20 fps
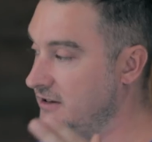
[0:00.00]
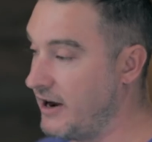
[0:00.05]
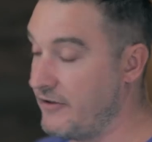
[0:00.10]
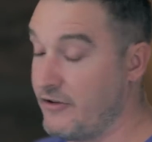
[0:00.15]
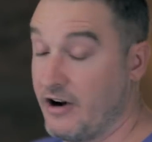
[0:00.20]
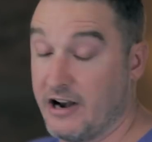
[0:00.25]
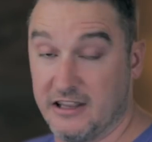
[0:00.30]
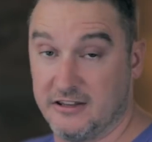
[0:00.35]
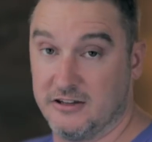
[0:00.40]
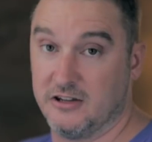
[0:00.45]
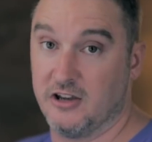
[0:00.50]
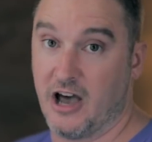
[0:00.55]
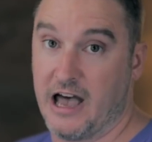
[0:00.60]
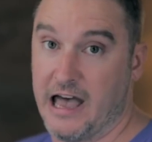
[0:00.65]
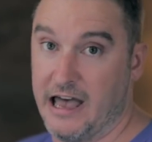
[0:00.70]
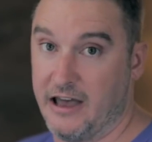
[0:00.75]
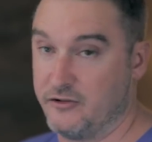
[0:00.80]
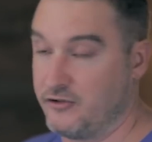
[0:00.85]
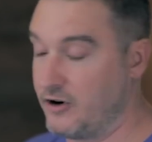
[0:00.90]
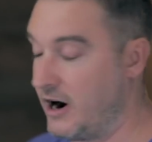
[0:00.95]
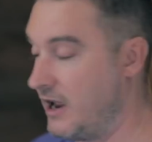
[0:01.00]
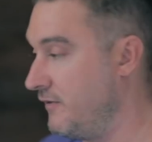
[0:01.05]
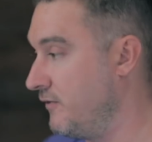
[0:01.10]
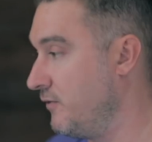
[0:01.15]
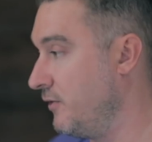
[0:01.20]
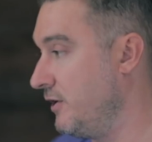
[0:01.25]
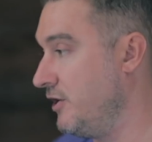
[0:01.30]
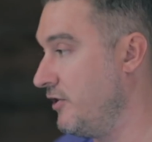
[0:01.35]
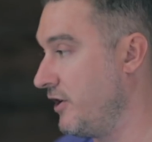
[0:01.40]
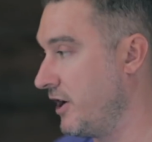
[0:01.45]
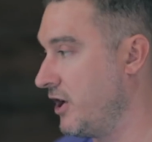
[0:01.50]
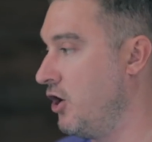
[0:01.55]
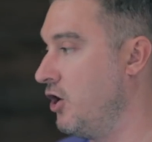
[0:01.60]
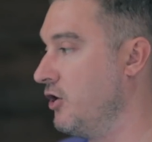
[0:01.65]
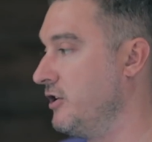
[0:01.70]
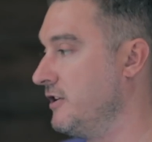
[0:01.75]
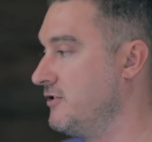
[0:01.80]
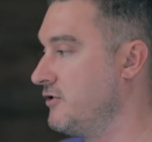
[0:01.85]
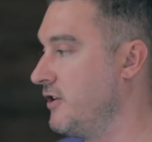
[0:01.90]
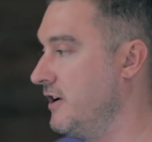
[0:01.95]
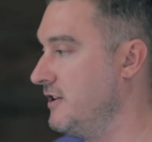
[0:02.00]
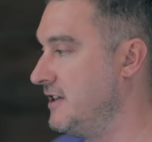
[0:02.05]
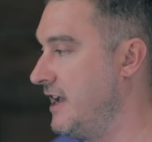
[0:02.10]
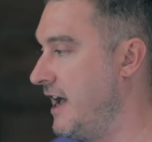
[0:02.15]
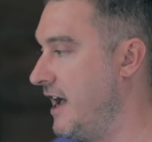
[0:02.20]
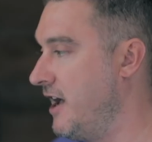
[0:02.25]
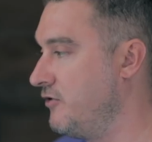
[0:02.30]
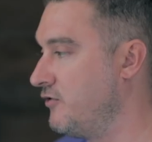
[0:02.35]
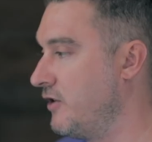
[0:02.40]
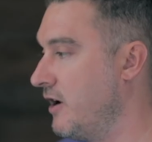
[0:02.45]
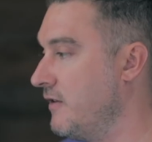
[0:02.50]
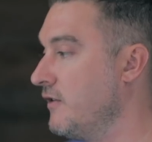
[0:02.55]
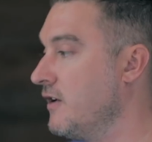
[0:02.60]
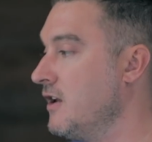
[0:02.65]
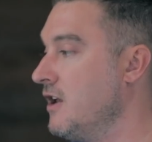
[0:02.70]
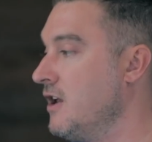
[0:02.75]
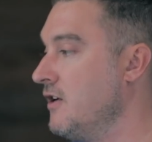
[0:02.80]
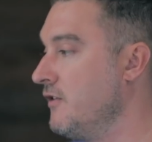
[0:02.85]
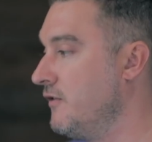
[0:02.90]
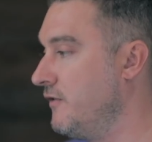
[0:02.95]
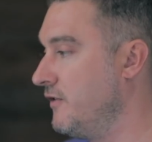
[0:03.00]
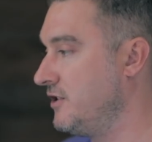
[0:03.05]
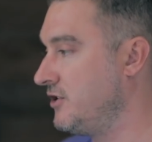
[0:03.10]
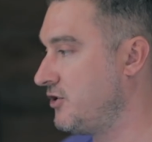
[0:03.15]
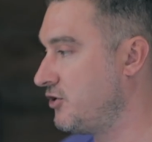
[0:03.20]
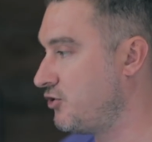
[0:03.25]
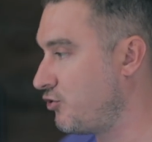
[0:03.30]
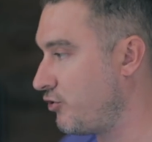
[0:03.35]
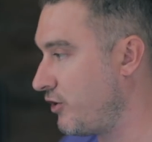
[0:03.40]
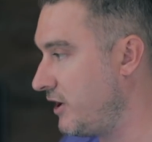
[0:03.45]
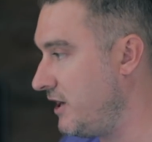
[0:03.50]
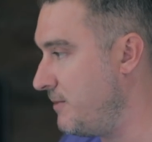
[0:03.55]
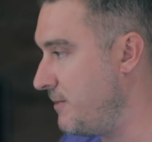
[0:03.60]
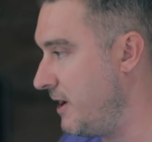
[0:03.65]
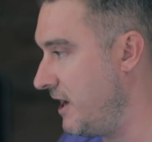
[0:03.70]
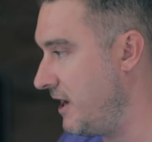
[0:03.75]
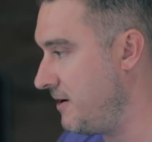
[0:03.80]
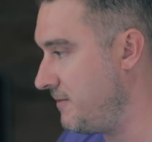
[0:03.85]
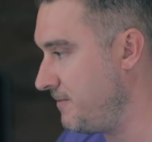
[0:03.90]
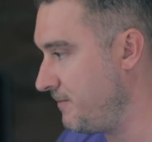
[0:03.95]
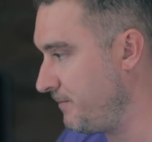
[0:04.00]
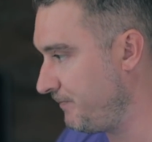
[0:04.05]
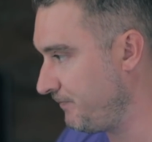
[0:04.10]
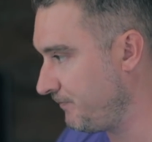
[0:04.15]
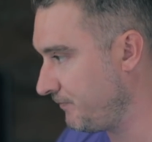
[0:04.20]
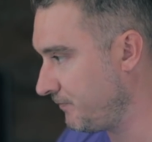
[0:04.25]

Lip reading: directly to your hard drive, when you're recording straight to your hard drive. For streaming,